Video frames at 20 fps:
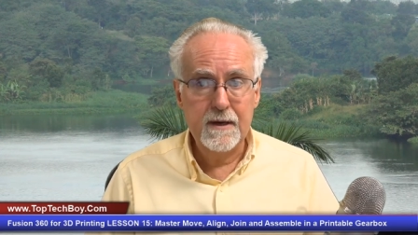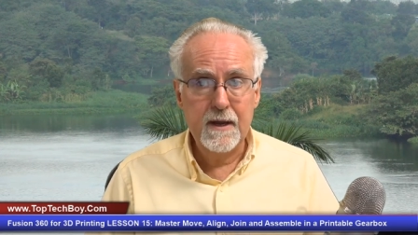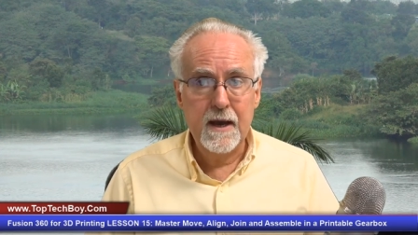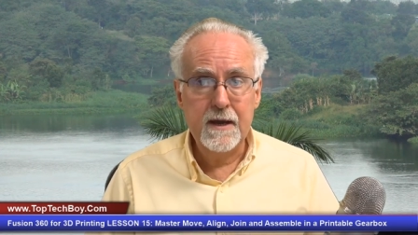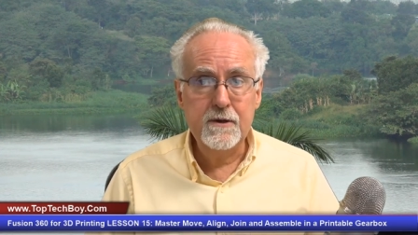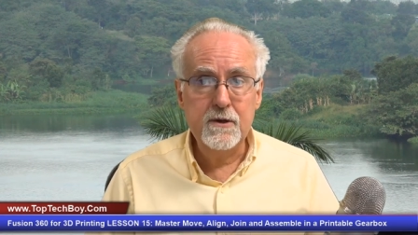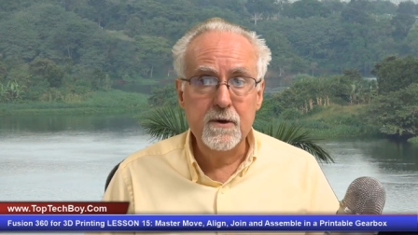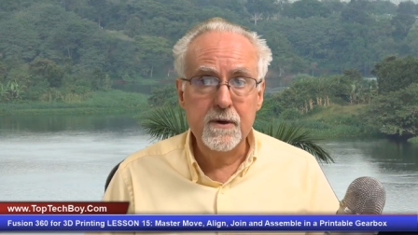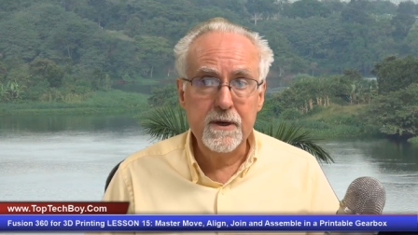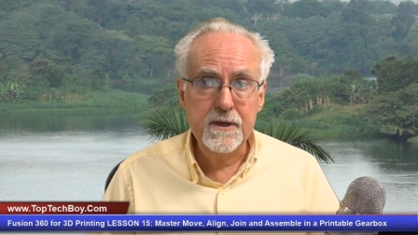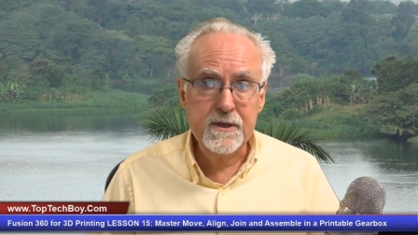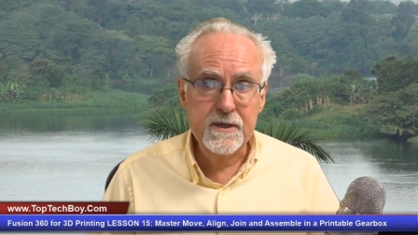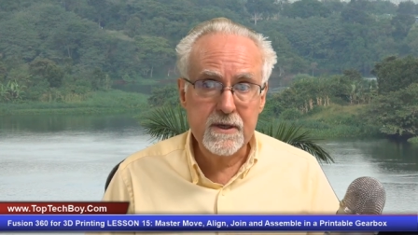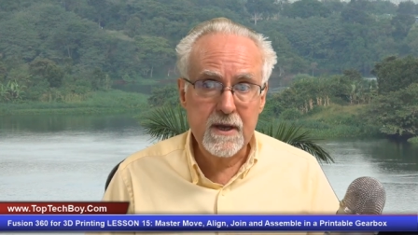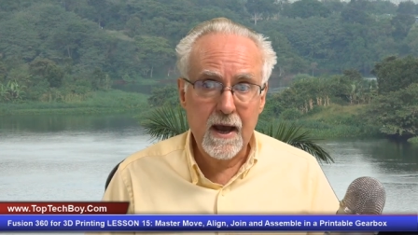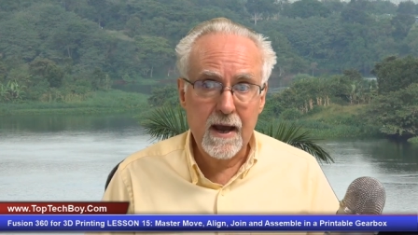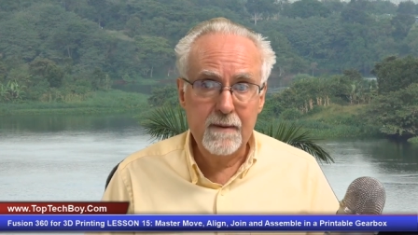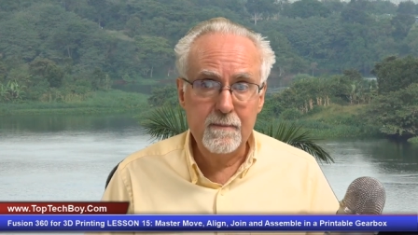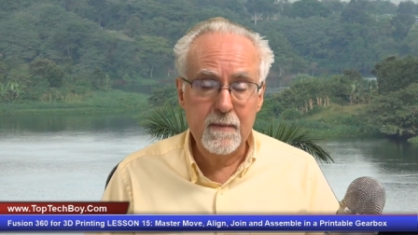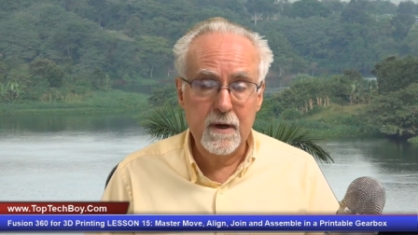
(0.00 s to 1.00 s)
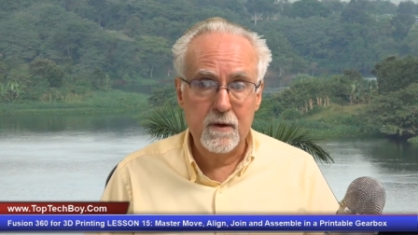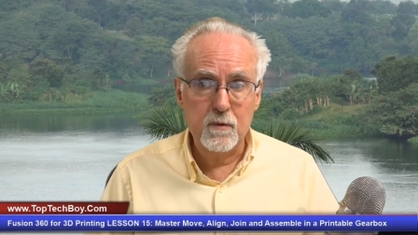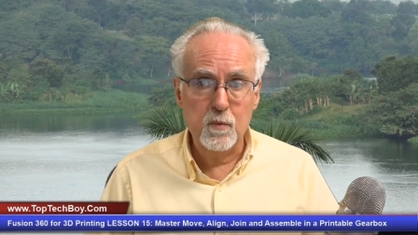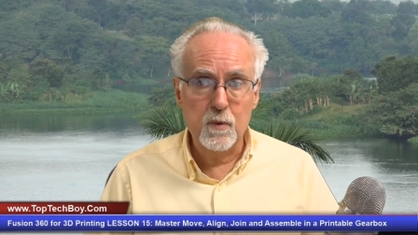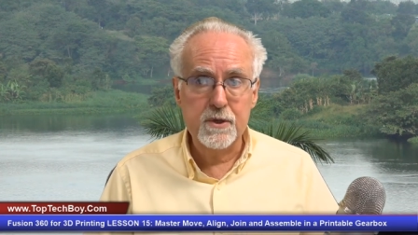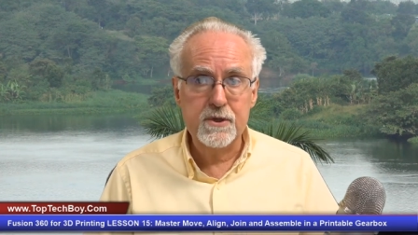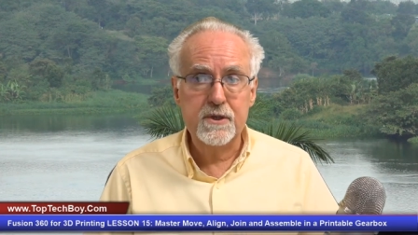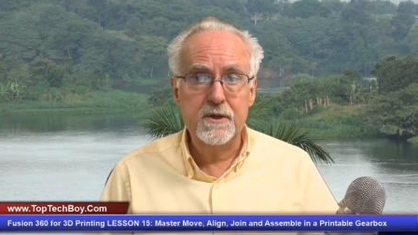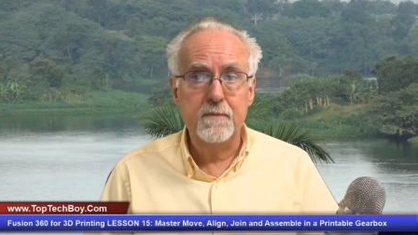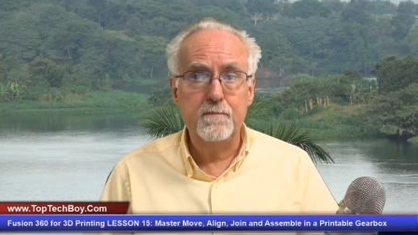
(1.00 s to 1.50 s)
and your assignment
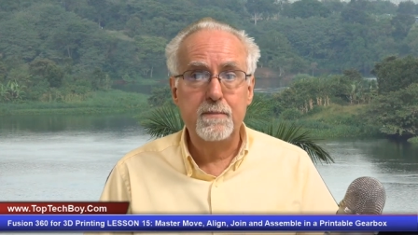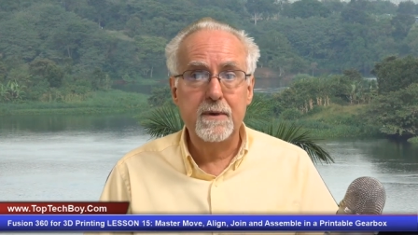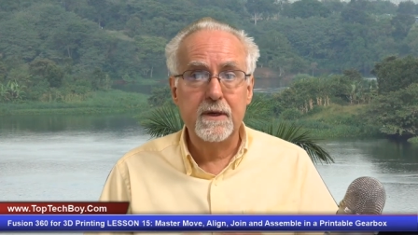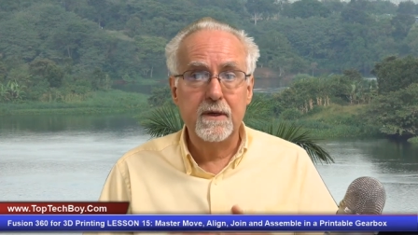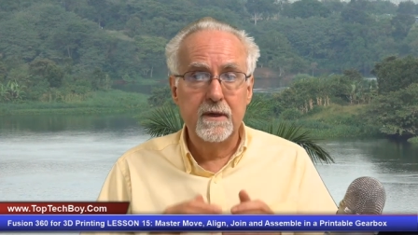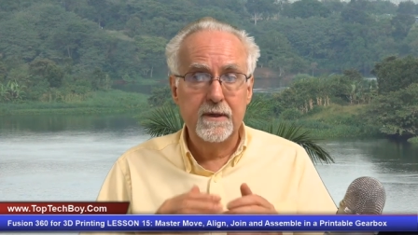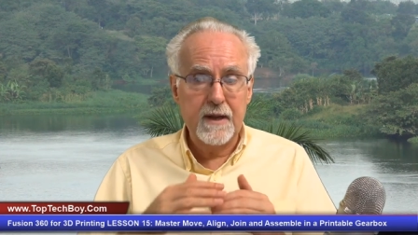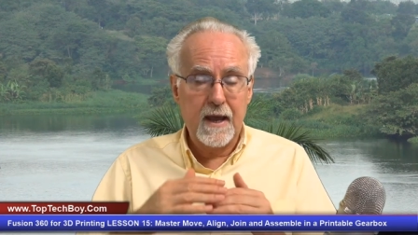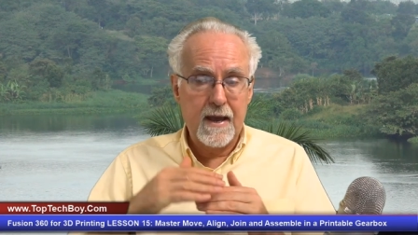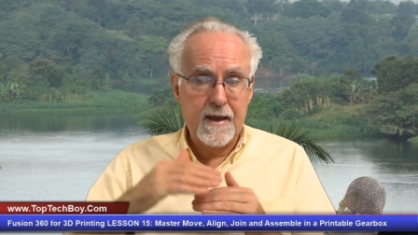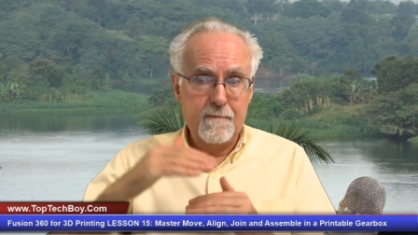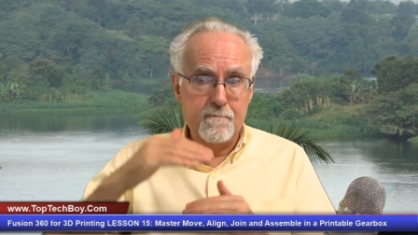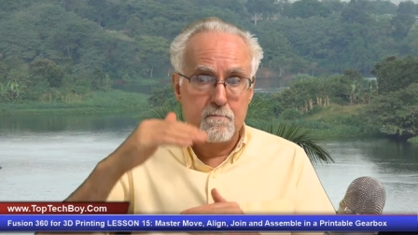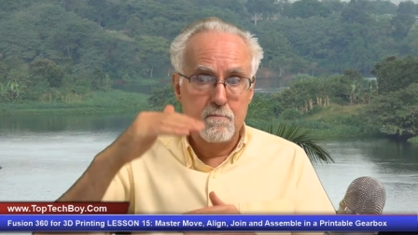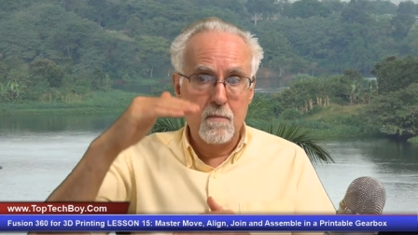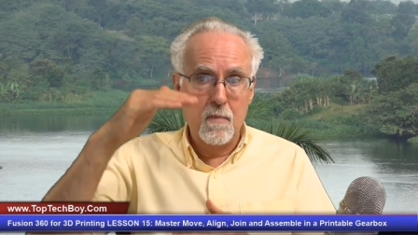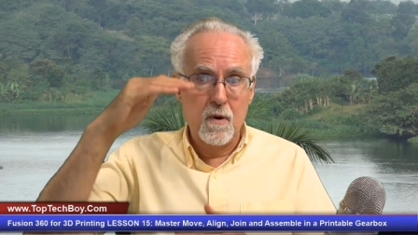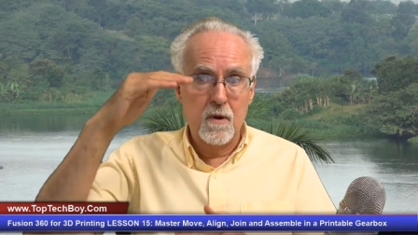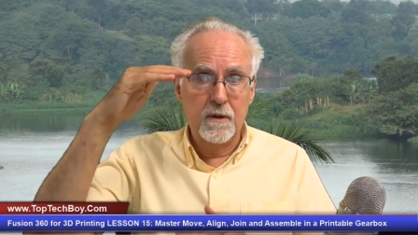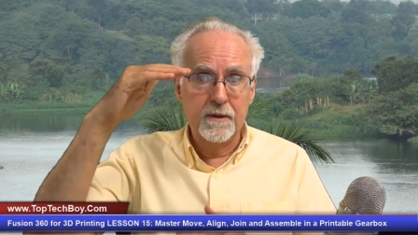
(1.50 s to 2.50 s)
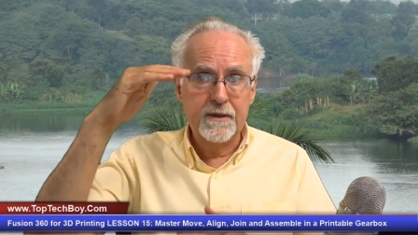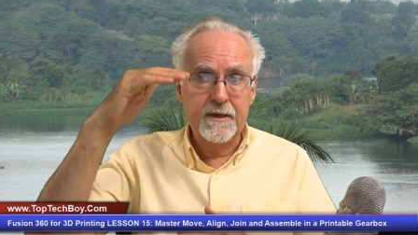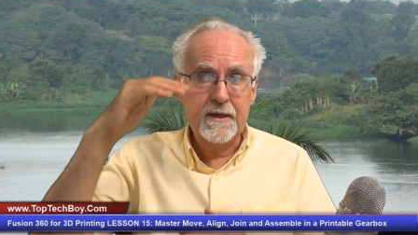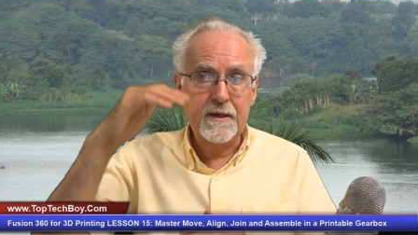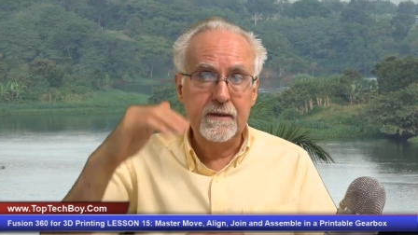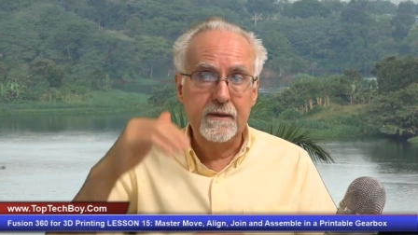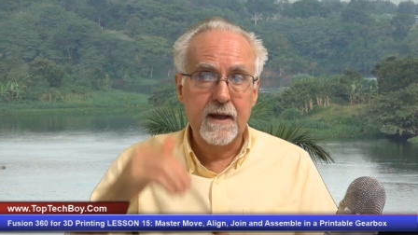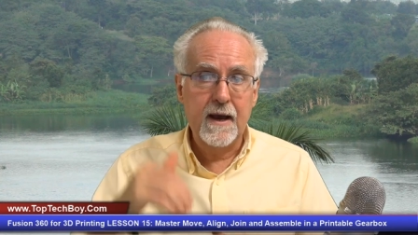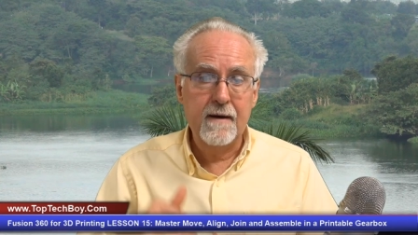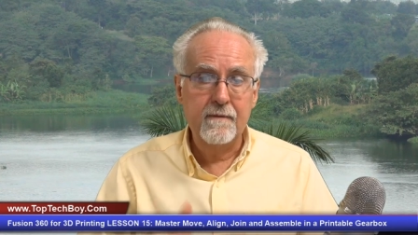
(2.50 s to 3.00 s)
was to build a multi
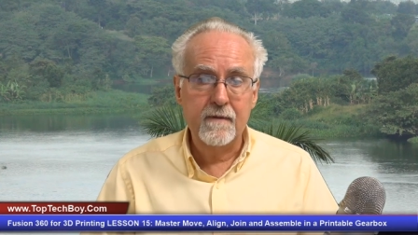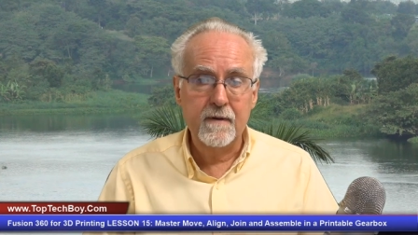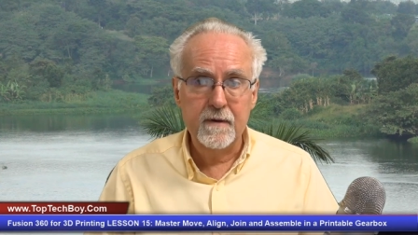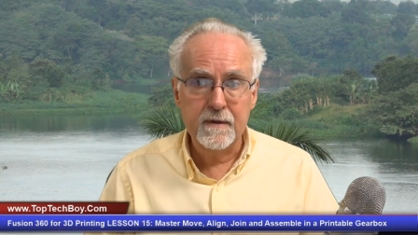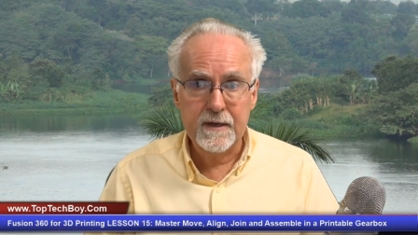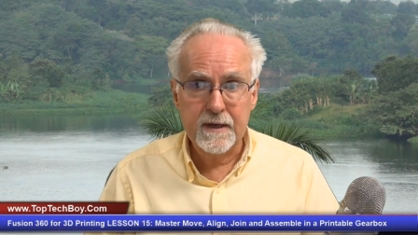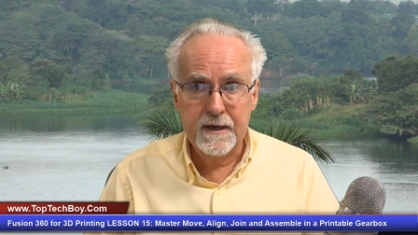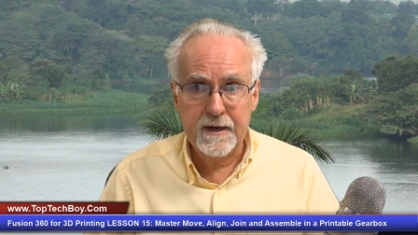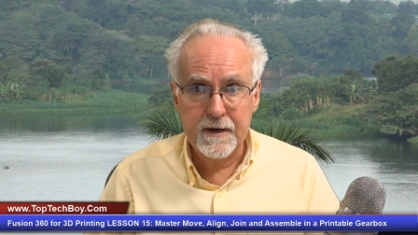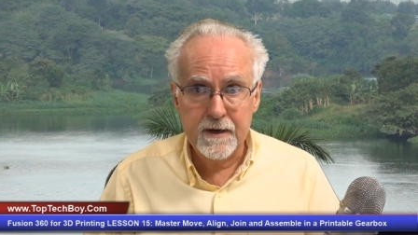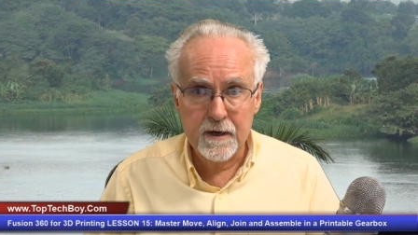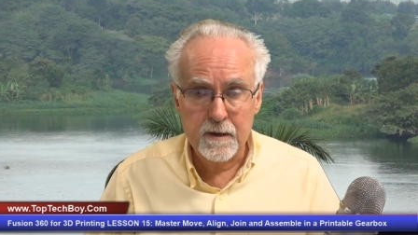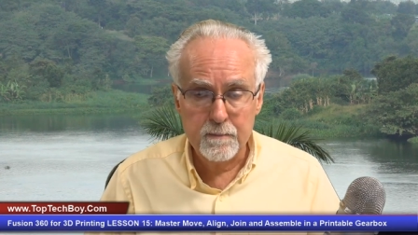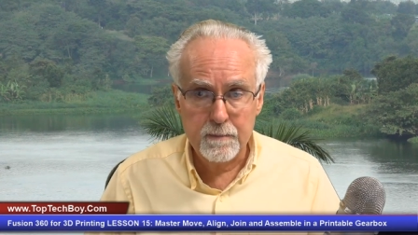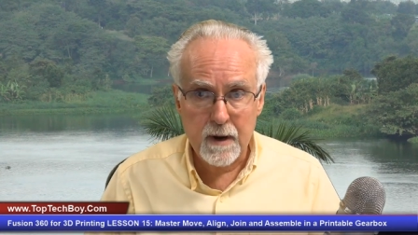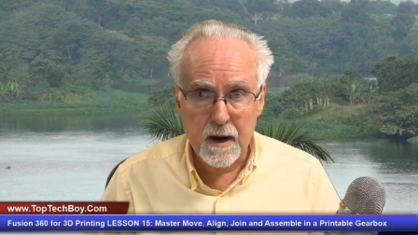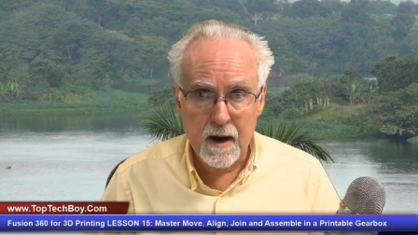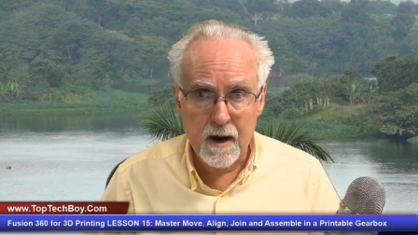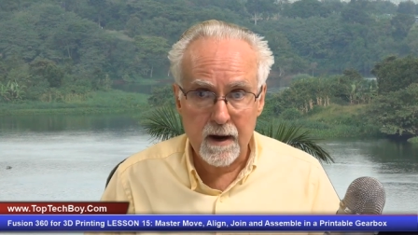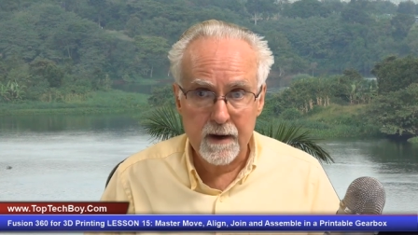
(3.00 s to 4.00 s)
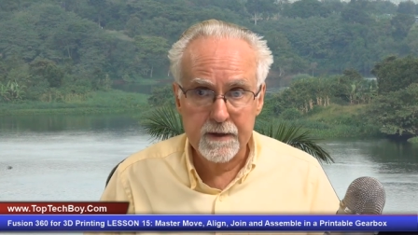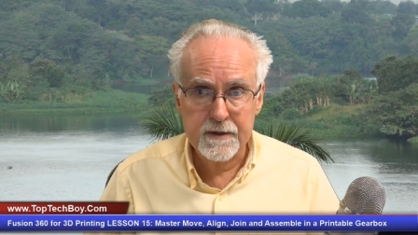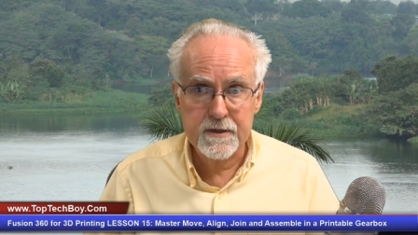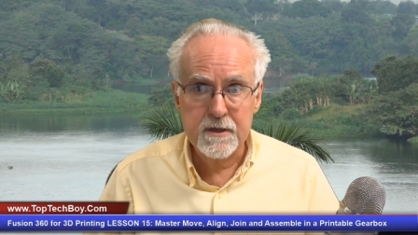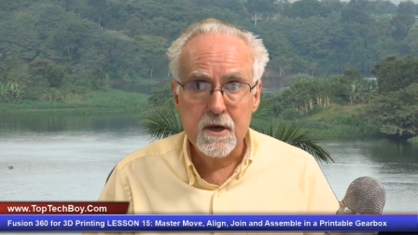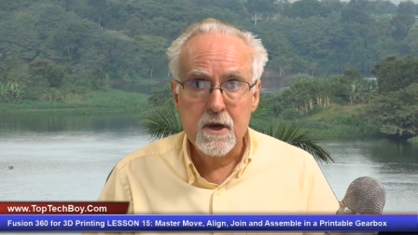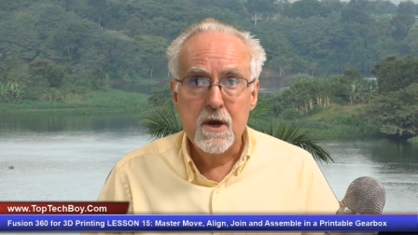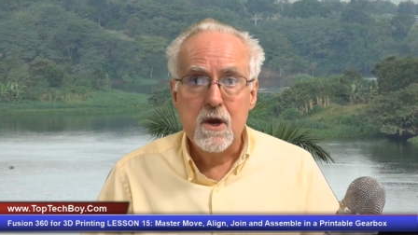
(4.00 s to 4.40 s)
level gearbox